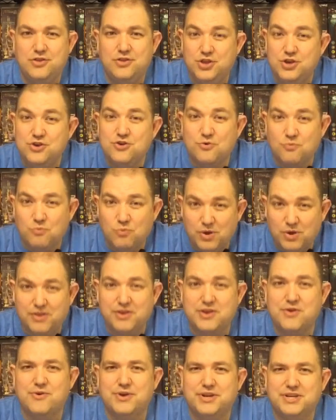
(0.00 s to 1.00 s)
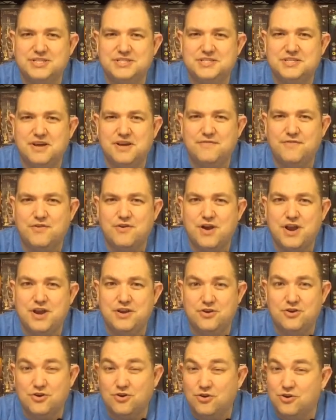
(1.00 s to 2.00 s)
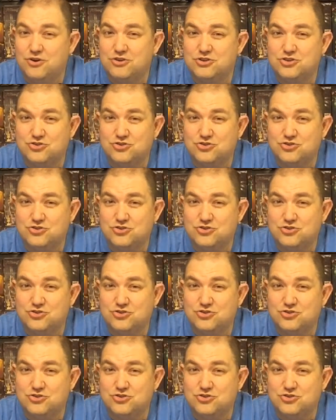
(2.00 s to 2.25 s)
then you're really going to suffer and you're going to